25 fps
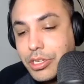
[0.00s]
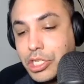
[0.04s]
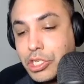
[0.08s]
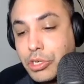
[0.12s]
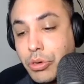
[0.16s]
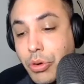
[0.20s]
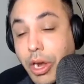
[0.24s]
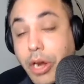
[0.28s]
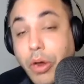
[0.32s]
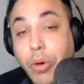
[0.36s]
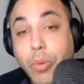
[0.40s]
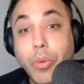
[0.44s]

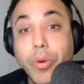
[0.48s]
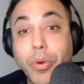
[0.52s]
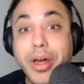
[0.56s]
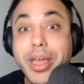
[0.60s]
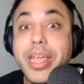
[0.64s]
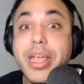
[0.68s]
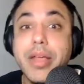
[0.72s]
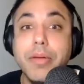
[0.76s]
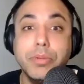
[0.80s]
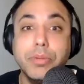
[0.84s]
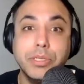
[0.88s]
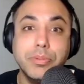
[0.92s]
Trick
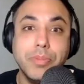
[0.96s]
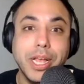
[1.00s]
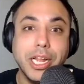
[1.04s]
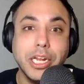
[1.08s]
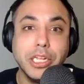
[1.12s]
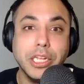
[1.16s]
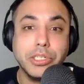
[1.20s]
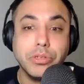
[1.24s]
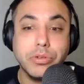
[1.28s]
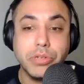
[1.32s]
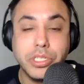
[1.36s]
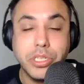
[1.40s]
Williams made
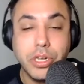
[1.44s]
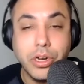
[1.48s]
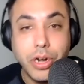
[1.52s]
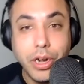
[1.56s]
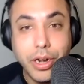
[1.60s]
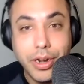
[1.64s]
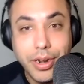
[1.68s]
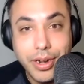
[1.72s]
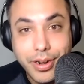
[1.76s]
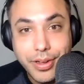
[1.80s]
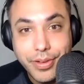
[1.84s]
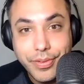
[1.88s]
his
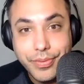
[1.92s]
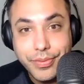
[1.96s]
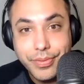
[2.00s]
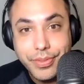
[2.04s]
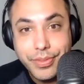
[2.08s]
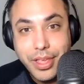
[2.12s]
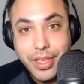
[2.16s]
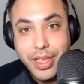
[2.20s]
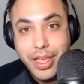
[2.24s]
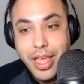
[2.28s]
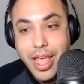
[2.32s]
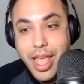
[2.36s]
return.
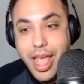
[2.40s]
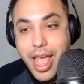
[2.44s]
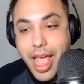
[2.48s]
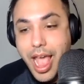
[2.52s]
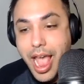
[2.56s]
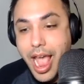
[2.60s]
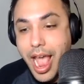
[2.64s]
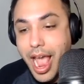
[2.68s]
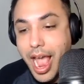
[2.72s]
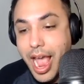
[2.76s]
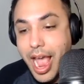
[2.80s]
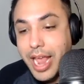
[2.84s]

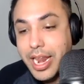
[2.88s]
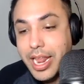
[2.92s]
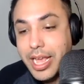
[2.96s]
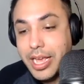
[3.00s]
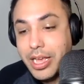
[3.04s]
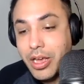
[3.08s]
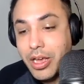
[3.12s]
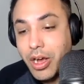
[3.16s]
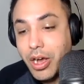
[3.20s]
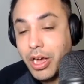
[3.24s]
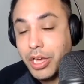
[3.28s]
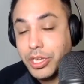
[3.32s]
And it
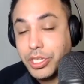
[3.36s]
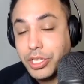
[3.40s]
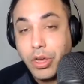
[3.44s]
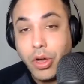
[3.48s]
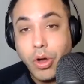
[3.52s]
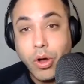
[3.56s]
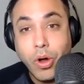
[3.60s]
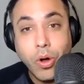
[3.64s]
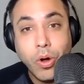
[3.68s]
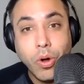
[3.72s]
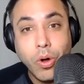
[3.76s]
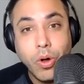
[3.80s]
caused a
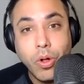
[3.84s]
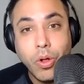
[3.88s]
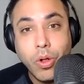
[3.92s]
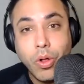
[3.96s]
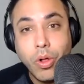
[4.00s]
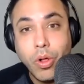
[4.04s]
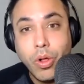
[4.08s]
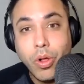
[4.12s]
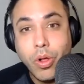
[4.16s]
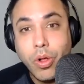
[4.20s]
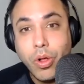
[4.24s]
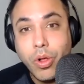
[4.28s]

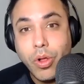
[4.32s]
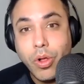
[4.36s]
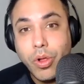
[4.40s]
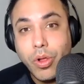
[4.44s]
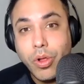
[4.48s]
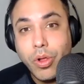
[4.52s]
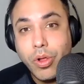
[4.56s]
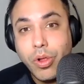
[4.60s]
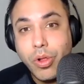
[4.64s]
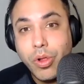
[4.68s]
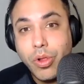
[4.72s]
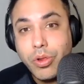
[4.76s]

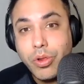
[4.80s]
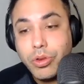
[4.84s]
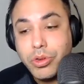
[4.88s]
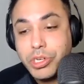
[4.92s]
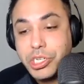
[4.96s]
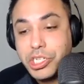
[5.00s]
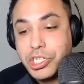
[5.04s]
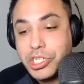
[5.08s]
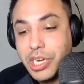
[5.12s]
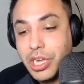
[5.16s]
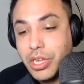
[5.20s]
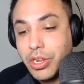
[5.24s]
whole
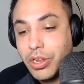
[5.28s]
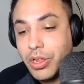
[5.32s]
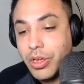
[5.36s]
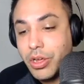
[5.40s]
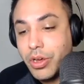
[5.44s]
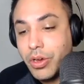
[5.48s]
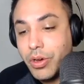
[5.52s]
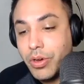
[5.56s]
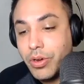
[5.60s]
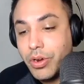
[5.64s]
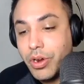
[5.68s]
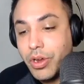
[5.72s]

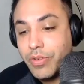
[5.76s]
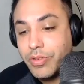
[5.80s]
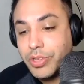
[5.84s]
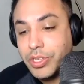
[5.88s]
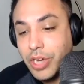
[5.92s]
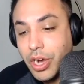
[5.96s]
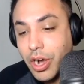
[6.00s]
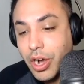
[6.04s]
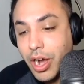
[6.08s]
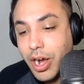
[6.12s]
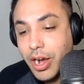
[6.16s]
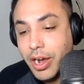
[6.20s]
shitload of
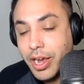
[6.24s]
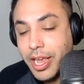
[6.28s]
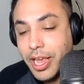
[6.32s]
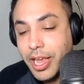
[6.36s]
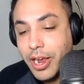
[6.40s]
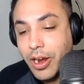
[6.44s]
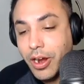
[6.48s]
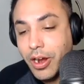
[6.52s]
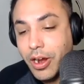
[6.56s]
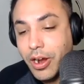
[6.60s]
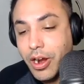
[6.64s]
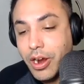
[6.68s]
talk
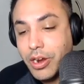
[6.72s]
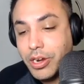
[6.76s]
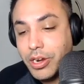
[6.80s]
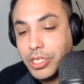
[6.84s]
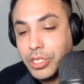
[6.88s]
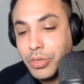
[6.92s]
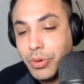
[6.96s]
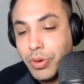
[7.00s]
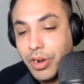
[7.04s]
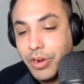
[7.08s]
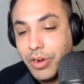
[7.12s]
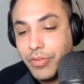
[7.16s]
here on the
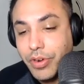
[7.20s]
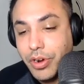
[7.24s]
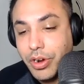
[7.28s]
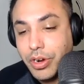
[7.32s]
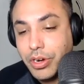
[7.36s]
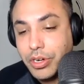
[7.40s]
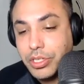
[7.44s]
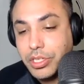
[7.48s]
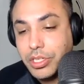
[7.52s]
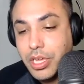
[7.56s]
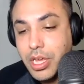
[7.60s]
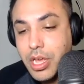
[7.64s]

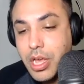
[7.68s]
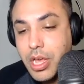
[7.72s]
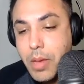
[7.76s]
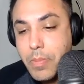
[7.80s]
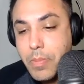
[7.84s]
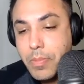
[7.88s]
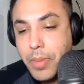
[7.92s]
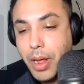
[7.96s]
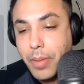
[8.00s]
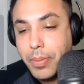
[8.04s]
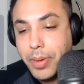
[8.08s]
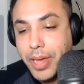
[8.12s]
Twitterverse.
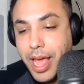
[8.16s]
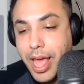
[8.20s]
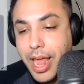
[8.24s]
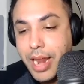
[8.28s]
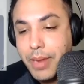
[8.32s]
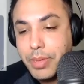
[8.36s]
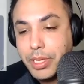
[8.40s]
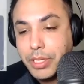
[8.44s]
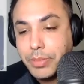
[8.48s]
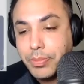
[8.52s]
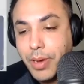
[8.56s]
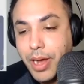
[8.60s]
Public
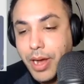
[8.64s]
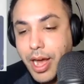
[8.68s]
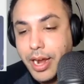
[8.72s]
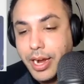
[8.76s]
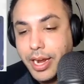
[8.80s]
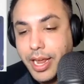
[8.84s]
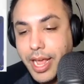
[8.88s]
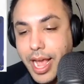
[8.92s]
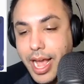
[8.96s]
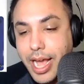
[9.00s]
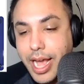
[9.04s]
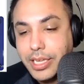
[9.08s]
Enemies
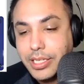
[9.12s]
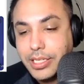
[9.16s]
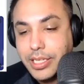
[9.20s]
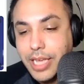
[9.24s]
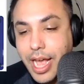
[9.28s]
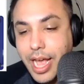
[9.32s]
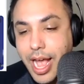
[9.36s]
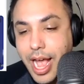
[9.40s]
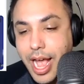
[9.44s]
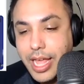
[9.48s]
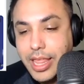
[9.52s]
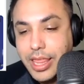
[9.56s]
podcast
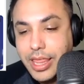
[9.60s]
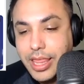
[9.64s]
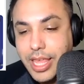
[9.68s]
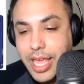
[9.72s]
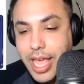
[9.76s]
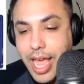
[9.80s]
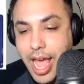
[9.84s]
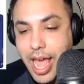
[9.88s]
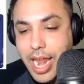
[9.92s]
at the